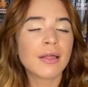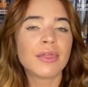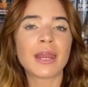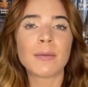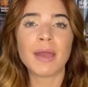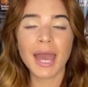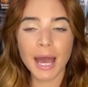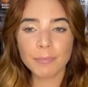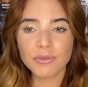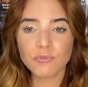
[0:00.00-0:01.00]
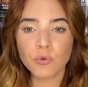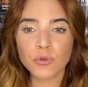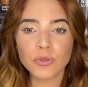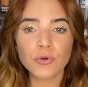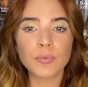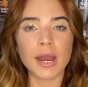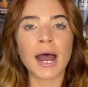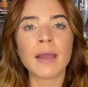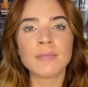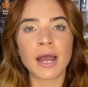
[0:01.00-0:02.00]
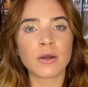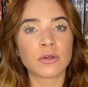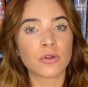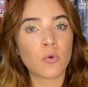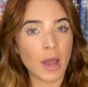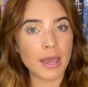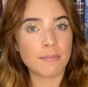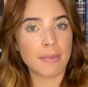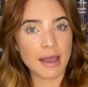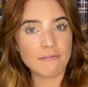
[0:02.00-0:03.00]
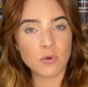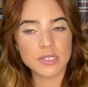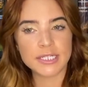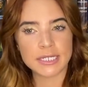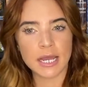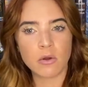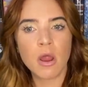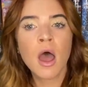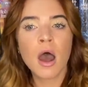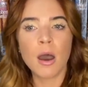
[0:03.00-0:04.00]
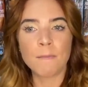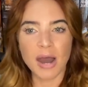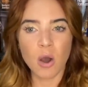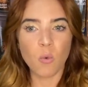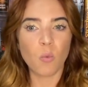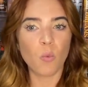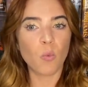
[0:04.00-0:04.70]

then I'm happy for you, but I'm not going to quiet my voice down about